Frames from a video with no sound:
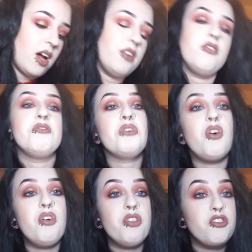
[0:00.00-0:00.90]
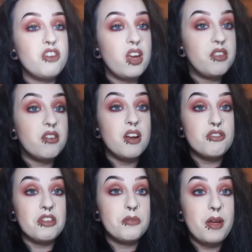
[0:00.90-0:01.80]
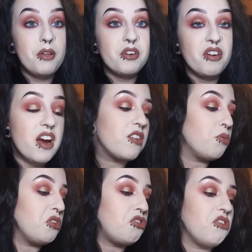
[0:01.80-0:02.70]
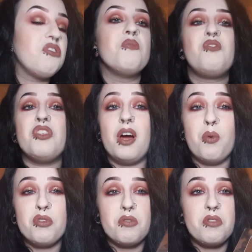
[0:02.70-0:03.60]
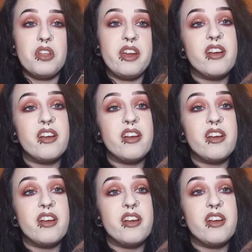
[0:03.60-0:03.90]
And all the shades are actually spelt correct, which is something that I wasn't really